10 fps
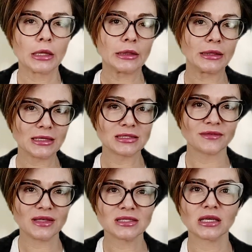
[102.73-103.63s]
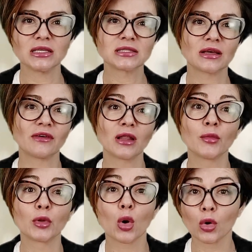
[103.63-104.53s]
This visa is
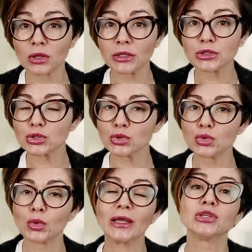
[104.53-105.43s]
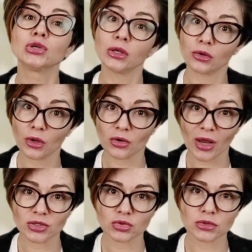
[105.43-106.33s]
available only to engineering
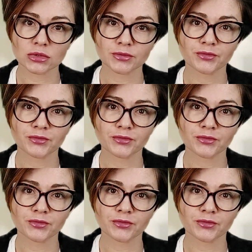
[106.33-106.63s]
graduates.